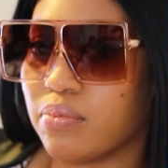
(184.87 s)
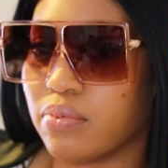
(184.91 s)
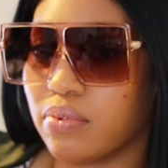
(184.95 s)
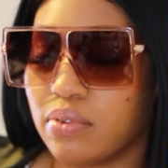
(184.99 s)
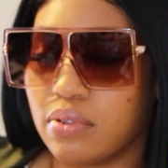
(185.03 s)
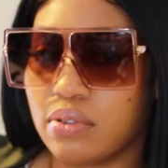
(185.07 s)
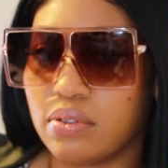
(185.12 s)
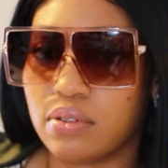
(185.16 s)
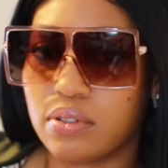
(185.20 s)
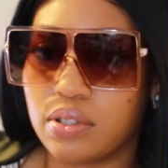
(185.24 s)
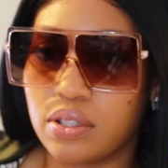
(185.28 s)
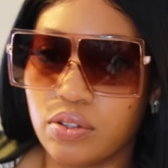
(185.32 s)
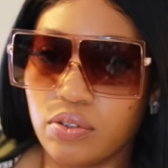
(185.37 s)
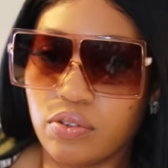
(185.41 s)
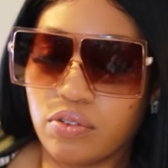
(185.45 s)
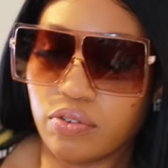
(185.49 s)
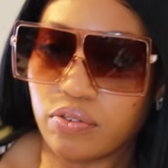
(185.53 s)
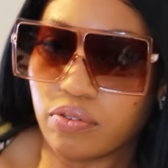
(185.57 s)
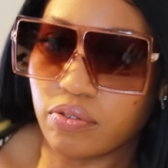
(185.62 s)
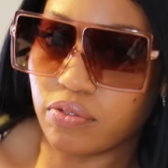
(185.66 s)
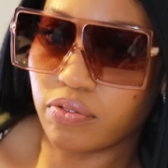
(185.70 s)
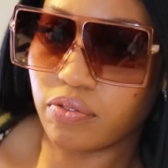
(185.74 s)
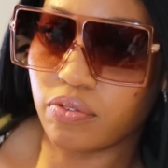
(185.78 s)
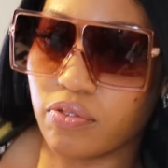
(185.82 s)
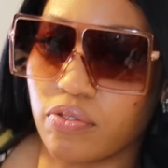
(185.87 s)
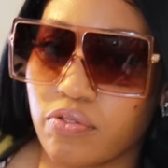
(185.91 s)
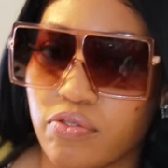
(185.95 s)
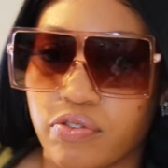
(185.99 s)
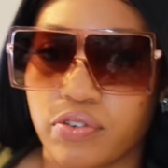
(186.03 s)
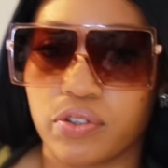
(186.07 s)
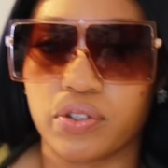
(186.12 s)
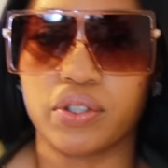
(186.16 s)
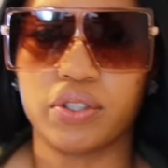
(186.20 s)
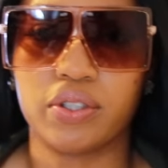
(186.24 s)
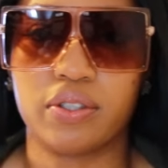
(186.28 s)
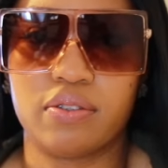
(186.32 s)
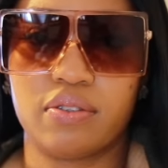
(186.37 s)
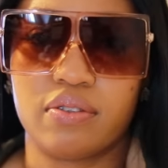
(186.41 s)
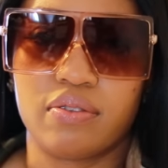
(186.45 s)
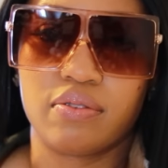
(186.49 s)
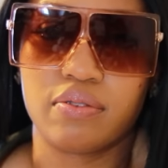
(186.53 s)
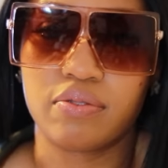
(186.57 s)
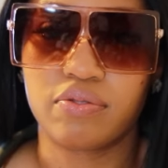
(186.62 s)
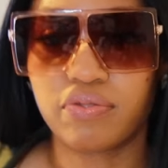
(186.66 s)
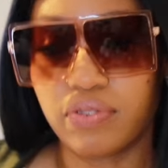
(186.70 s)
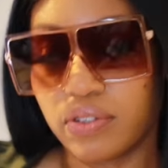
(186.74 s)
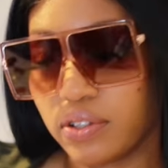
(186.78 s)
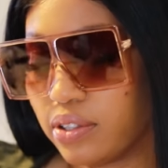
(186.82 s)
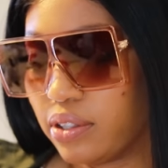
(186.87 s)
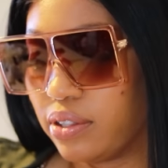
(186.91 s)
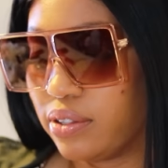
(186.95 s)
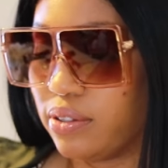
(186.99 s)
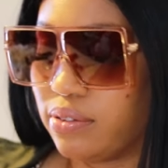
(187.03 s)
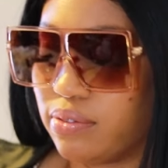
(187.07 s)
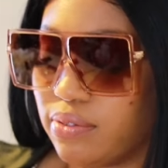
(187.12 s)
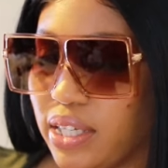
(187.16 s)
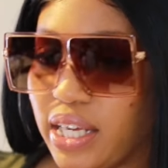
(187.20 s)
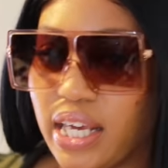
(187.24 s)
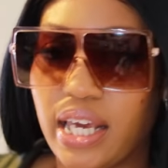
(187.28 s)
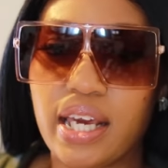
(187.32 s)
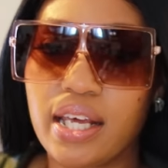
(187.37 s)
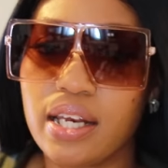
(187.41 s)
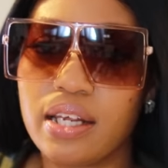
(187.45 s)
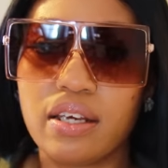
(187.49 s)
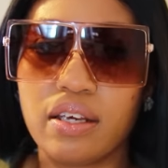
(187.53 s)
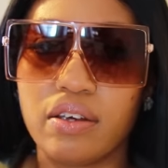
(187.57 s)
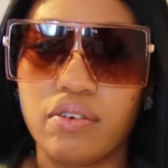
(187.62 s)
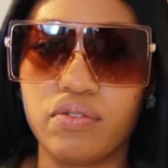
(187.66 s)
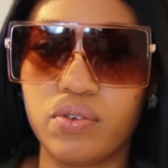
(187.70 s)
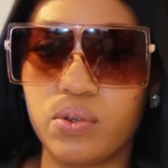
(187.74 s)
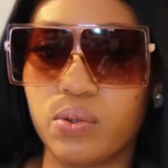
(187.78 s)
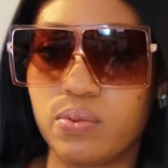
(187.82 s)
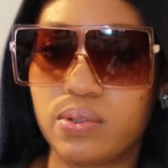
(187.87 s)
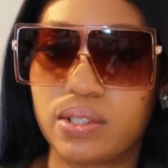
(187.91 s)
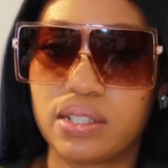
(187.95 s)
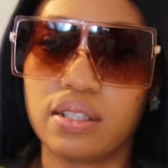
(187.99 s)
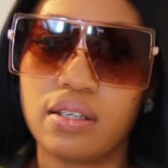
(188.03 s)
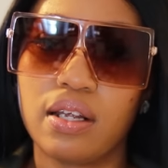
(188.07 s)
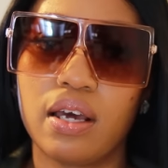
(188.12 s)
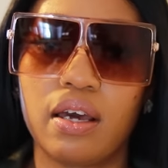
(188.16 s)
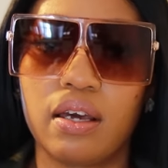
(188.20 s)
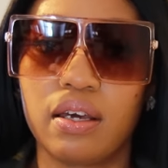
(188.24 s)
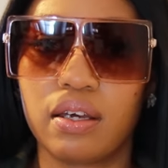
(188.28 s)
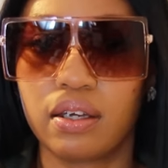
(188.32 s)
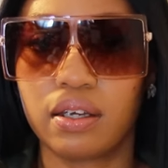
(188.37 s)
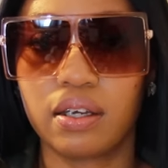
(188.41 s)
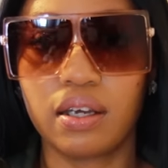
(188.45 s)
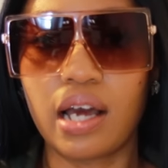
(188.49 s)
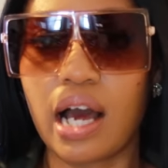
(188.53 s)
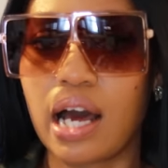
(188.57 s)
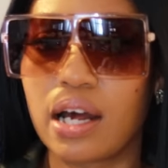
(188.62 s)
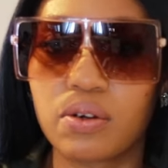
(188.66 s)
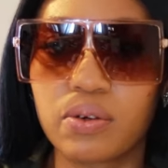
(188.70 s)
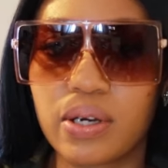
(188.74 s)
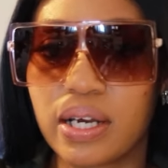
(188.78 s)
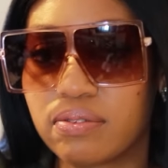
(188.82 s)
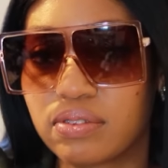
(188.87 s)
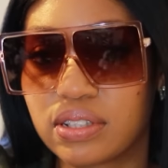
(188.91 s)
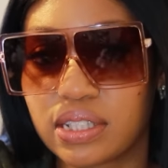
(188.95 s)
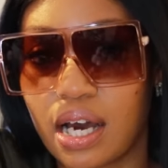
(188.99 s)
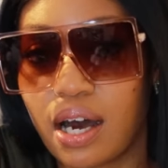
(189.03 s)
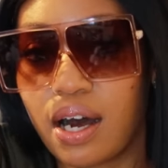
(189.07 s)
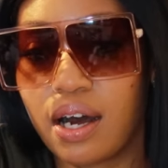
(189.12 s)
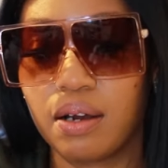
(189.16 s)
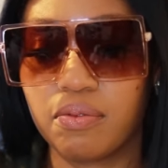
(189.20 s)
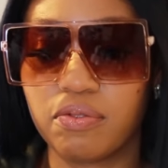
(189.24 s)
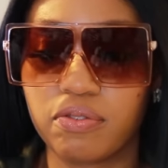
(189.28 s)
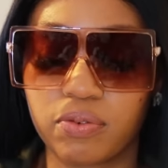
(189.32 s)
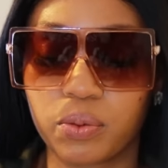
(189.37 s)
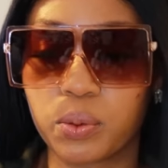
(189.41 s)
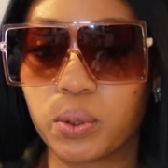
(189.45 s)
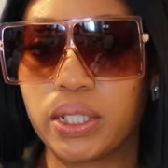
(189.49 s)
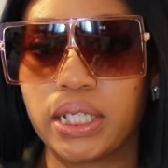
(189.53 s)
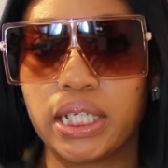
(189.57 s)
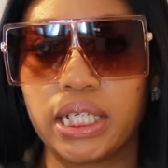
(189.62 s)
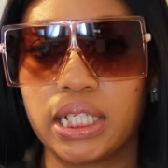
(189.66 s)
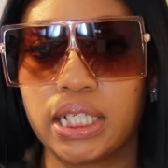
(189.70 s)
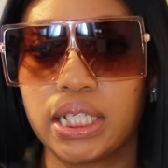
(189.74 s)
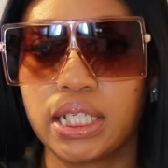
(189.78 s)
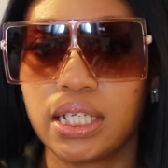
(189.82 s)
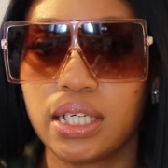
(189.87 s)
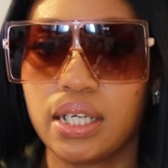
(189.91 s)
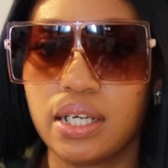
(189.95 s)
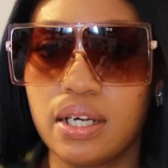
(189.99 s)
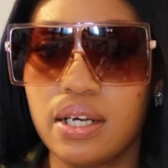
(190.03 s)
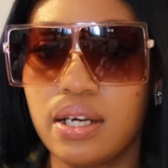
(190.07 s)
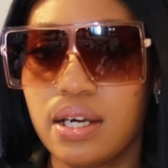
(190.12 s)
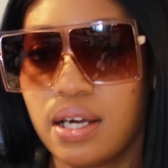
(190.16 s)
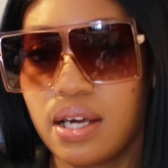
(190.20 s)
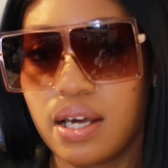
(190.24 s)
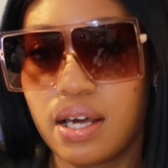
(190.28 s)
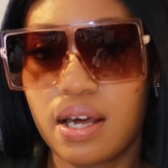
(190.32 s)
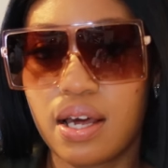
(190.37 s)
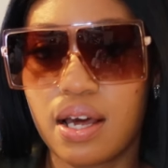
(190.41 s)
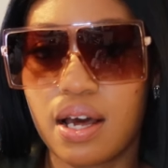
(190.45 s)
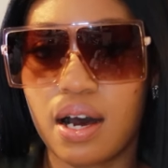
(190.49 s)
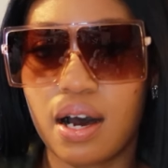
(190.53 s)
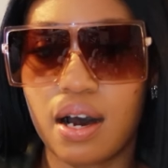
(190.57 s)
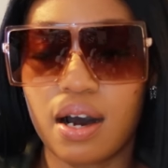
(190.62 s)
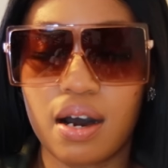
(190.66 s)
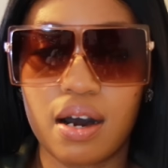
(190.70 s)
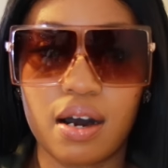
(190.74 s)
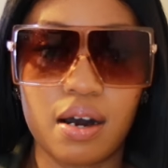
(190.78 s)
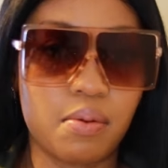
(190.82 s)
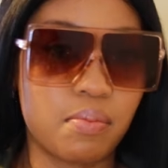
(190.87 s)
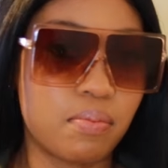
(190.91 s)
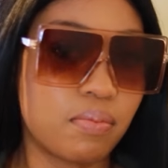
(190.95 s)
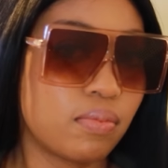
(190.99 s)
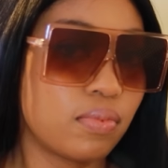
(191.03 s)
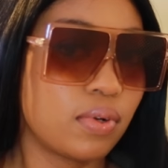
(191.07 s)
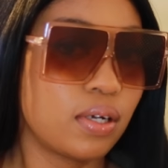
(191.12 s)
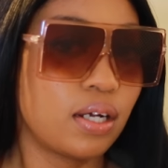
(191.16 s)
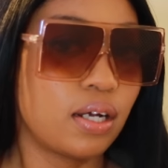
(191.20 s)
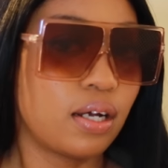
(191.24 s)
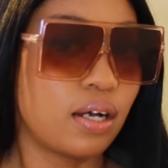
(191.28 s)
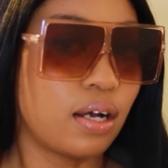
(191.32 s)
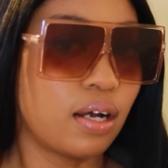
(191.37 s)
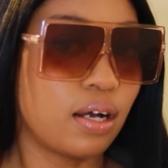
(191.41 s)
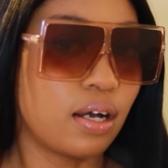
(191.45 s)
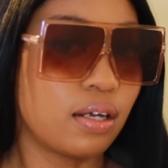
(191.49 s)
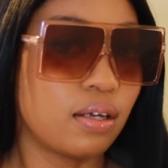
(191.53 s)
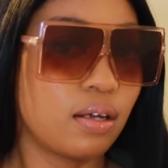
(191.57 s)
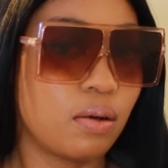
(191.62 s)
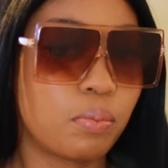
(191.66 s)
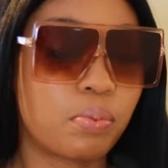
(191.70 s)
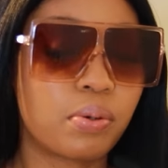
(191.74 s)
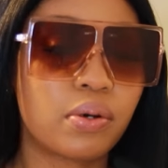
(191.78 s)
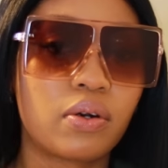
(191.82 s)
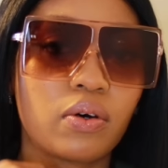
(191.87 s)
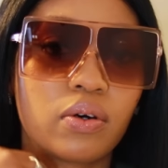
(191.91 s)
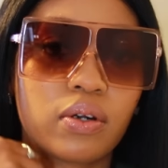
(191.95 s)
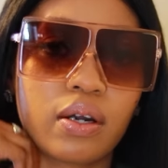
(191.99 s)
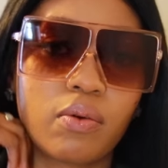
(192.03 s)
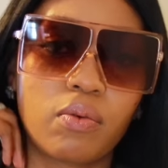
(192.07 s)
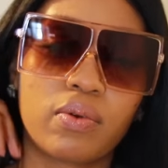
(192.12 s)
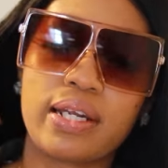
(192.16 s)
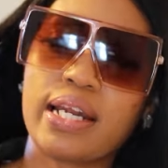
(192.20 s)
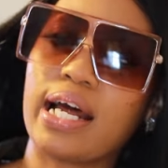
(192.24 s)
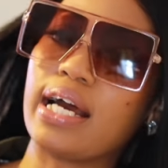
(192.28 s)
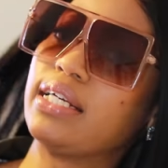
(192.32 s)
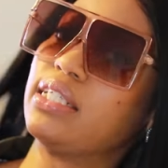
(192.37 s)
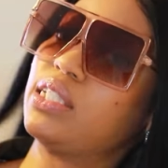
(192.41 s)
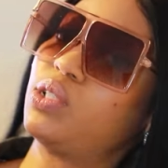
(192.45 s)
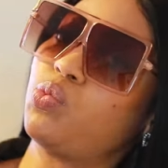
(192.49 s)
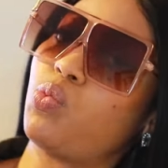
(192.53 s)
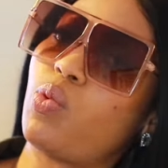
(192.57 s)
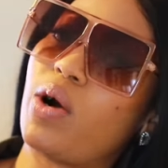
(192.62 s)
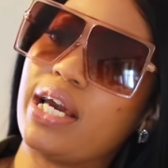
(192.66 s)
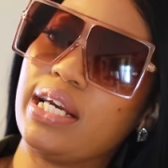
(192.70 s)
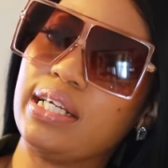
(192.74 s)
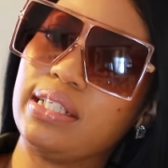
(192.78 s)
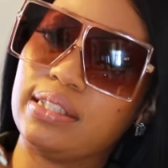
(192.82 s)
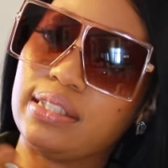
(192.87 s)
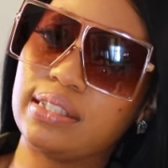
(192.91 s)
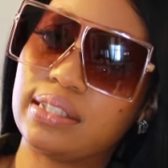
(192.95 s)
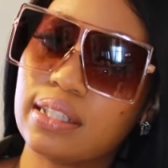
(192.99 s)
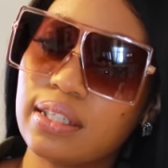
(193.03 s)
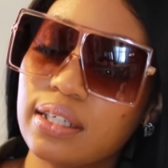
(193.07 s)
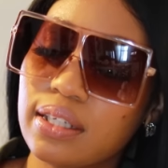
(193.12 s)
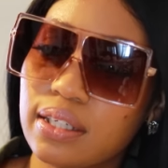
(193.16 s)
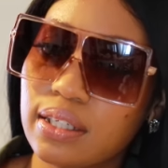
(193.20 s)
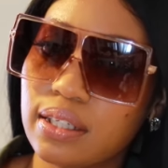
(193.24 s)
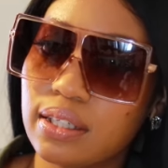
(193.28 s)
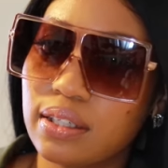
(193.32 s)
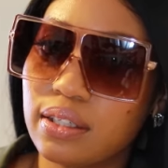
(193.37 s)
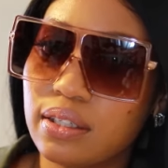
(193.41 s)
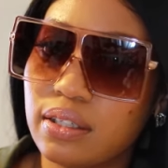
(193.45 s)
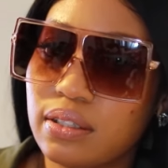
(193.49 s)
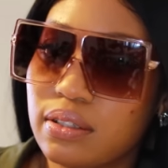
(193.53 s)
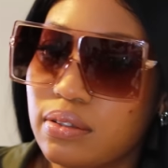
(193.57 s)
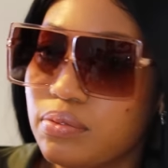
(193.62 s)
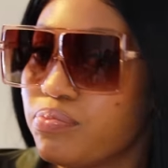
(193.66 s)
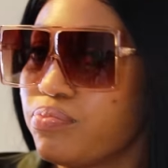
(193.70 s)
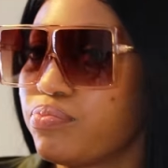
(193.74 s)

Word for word: for for any of you today. I don't have time for it. Um, put on a nice white tee.